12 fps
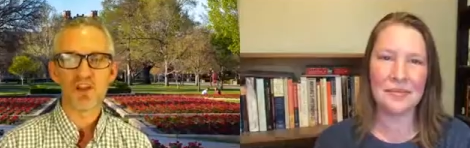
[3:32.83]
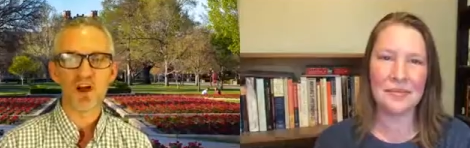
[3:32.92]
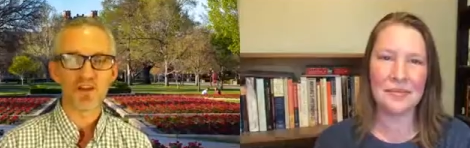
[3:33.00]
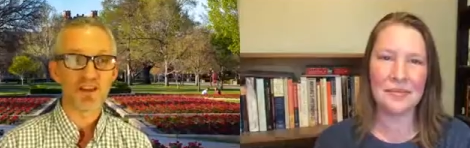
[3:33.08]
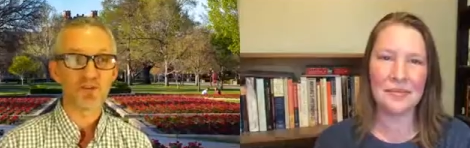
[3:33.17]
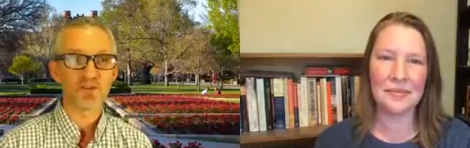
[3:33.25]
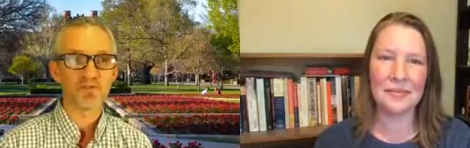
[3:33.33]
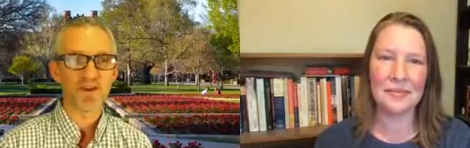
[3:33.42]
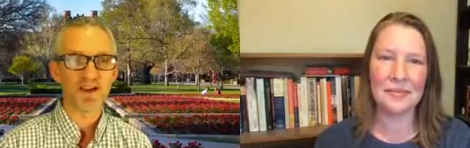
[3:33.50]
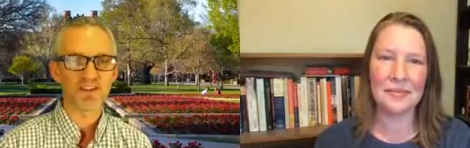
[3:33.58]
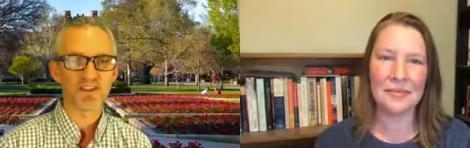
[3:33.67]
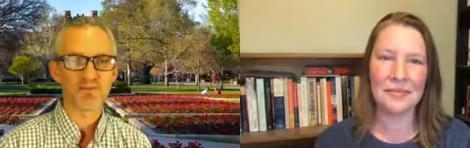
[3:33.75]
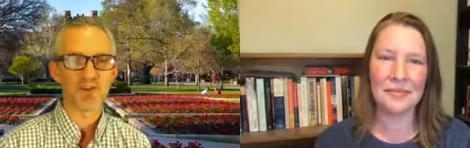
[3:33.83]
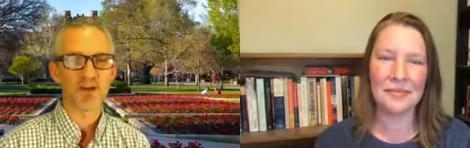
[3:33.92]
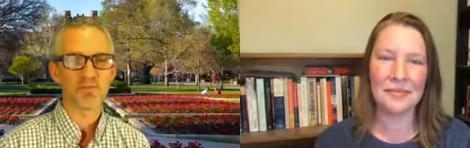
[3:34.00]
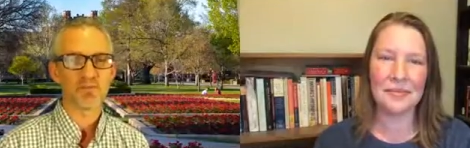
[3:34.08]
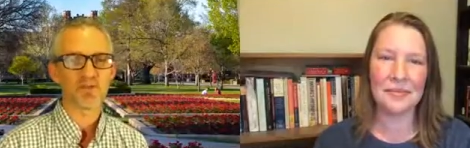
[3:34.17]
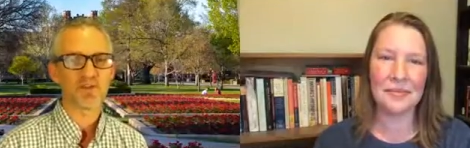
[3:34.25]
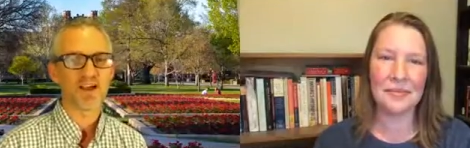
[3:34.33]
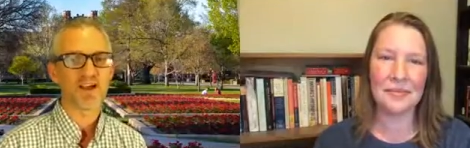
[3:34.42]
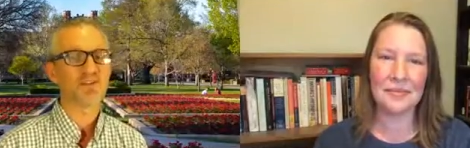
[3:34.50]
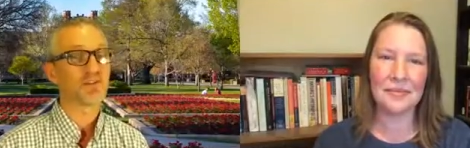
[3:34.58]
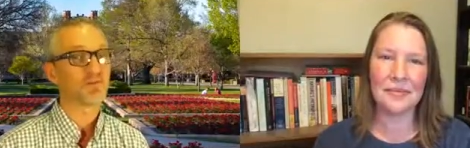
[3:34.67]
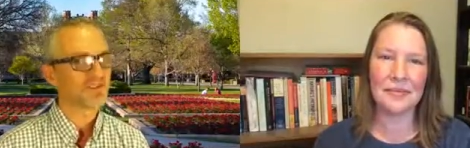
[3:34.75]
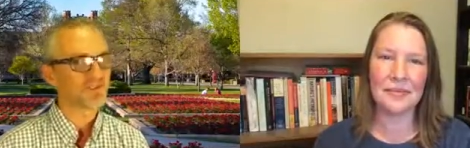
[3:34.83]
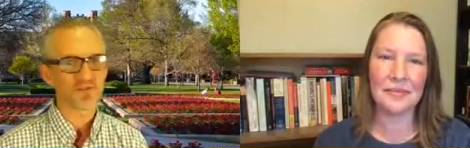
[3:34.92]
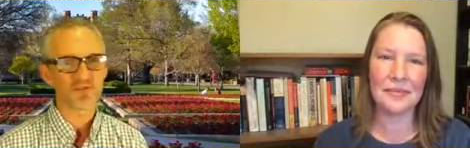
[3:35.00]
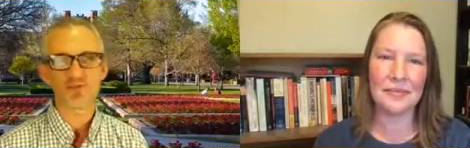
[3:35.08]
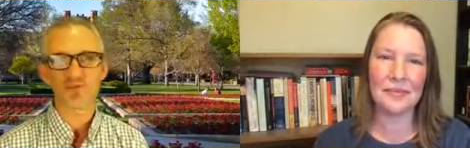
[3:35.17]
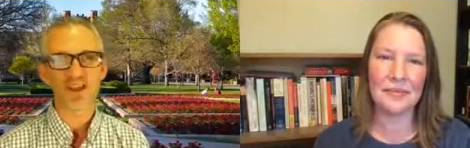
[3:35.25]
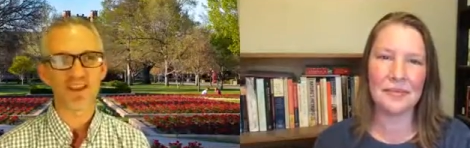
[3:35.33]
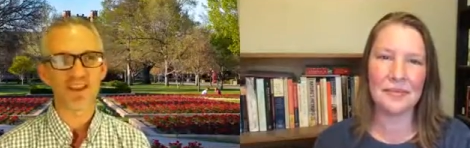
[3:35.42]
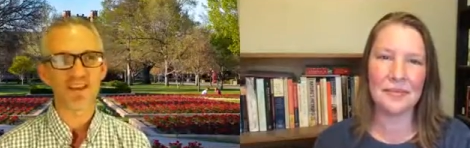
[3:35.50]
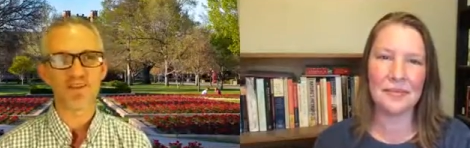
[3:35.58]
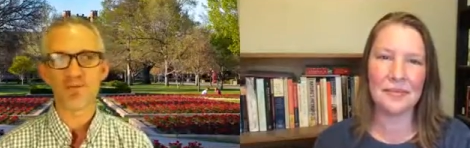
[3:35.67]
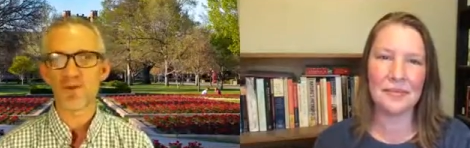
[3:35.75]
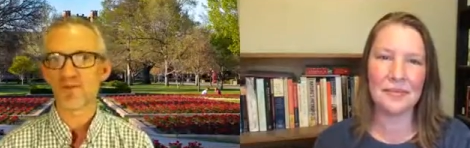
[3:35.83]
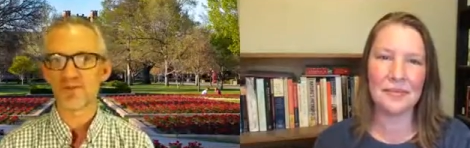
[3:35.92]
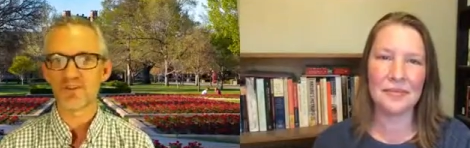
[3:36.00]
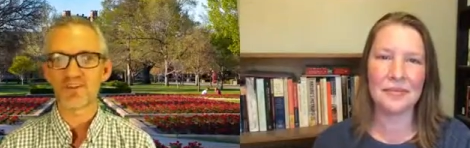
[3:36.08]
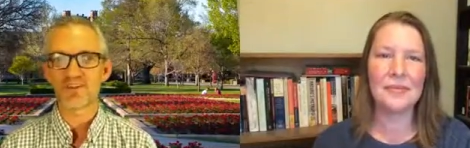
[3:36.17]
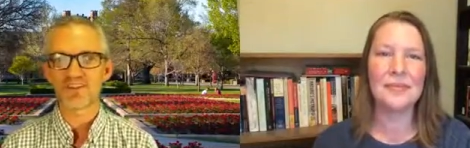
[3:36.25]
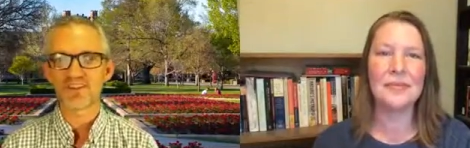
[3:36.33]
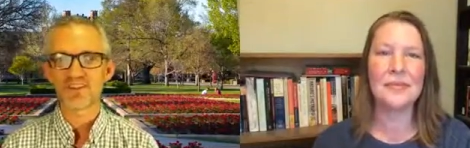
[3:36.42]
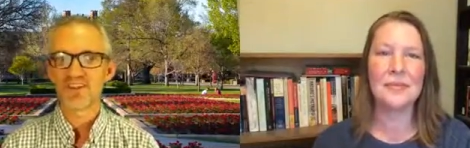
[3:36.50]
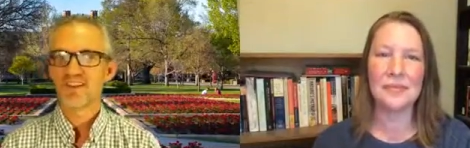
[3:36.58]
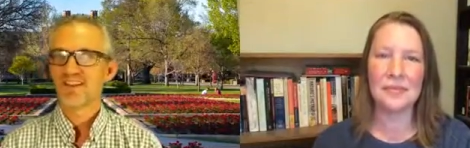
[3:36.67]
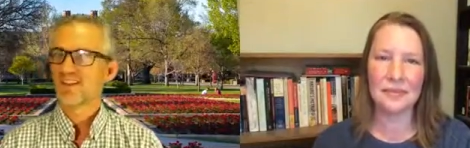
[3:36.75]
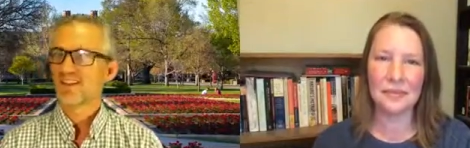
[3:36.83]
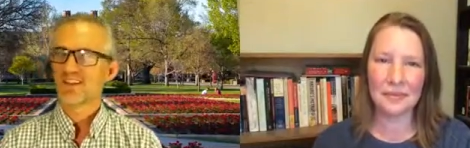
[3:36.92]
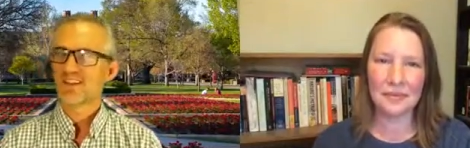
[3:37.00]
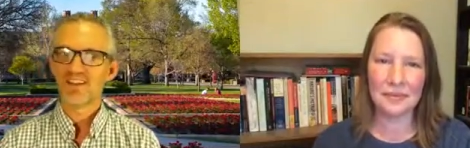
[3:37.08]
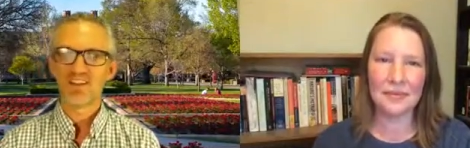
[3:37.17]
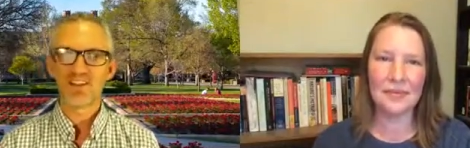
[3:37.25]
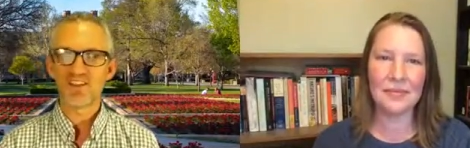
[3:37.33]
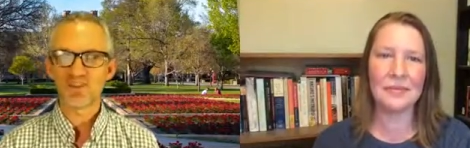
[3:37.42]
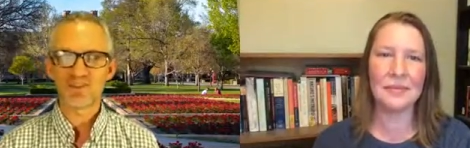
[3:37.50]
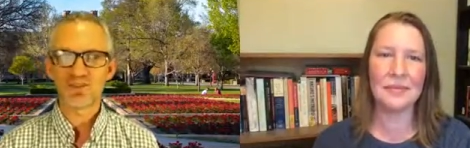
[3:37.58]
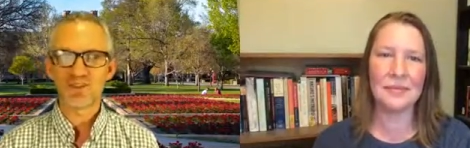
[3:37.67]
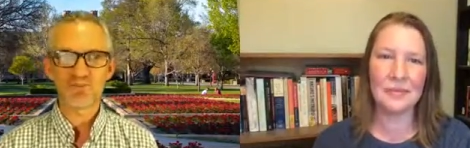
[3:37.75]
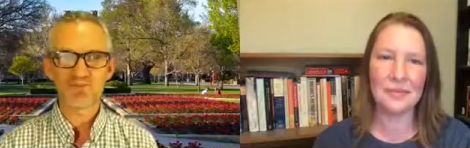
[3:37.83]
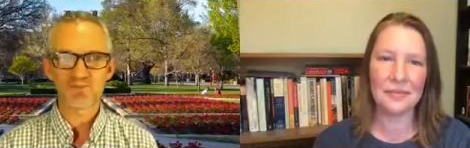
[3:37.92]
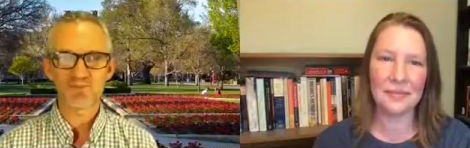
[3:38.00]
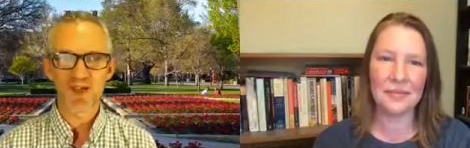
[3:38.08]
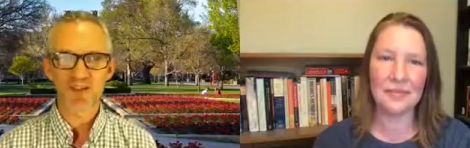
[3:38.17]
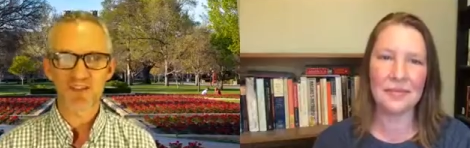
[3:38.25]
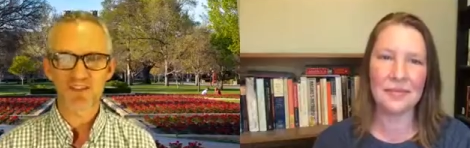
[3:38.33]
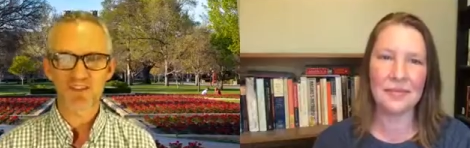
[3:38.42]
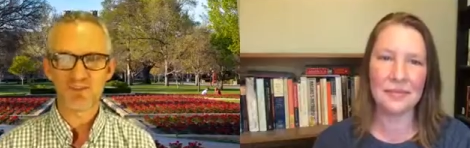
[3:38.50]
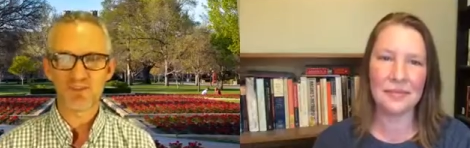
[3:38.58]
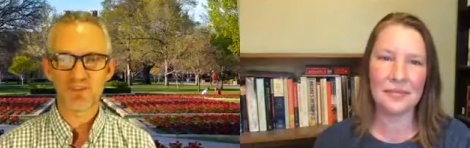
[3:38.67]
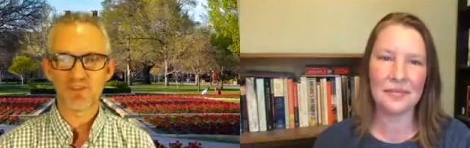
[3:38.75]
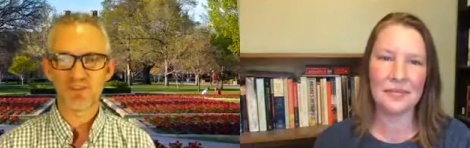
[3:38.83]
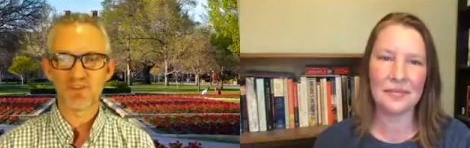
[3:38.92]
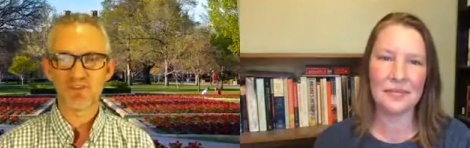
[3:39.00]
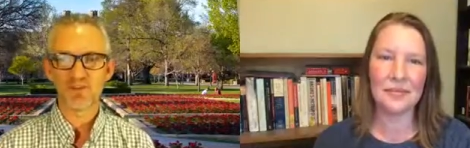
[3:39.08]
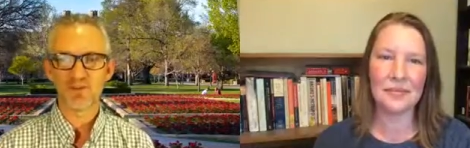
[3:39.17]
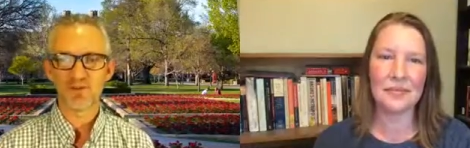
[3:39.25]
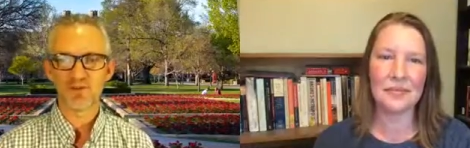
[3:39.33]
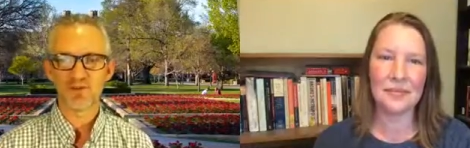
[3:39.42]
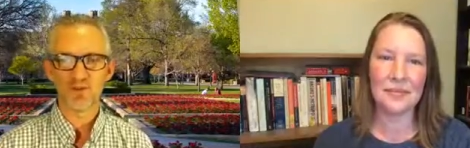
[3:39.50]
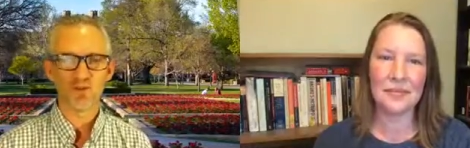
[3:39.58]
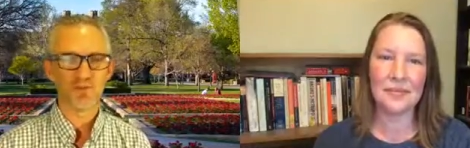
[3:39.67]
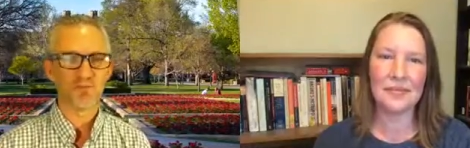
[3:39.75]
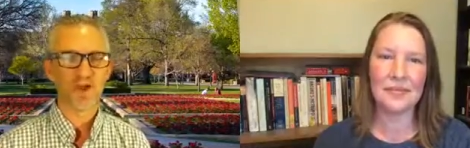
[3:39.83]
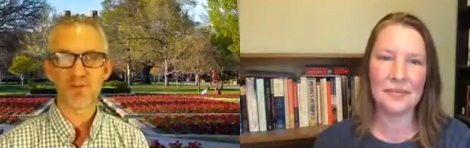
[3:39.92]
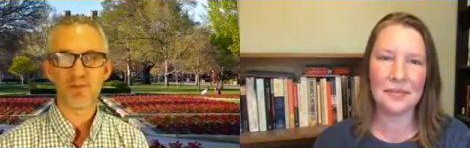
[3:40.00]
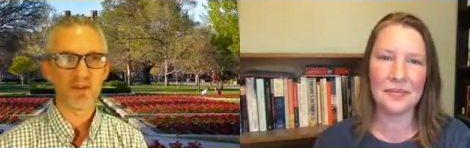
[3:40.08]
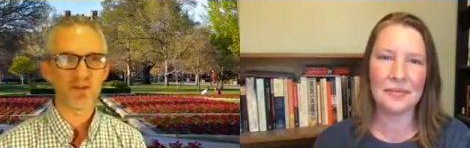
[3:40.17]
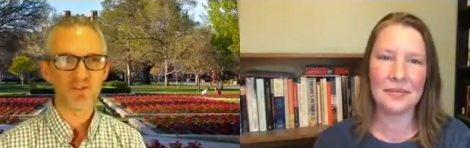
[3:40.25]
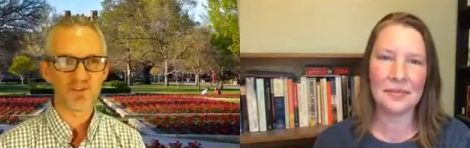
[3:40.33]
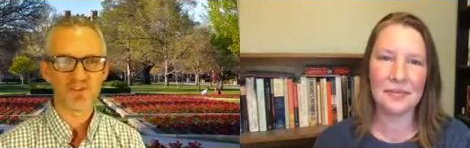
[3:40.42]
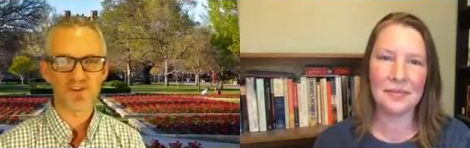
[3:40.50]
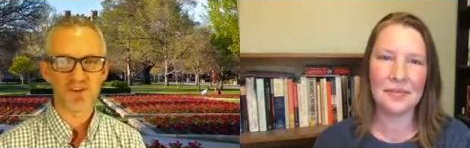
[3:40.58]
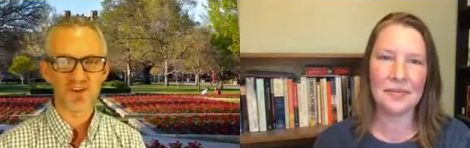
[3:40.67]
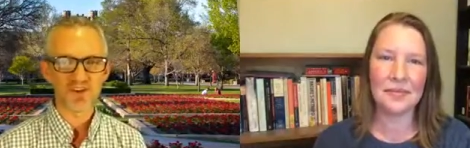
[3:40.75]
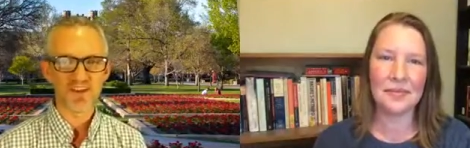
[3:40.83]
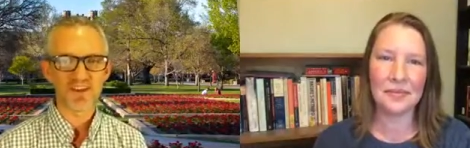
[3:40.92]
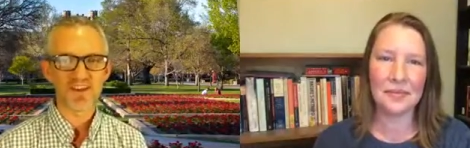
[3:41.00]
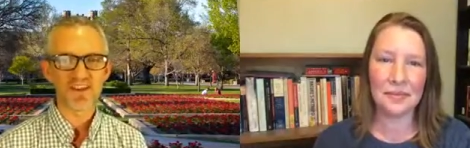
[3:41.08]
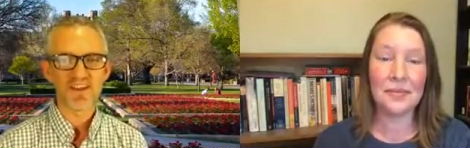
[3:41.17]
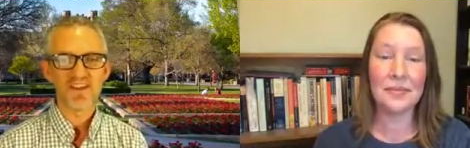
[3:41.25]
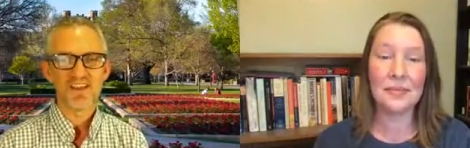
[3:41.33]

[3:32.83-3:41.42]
Speaker 1: are able to find some common ground in research writing, whether it's in history, which is my discipline, or, or in biomedical engineering.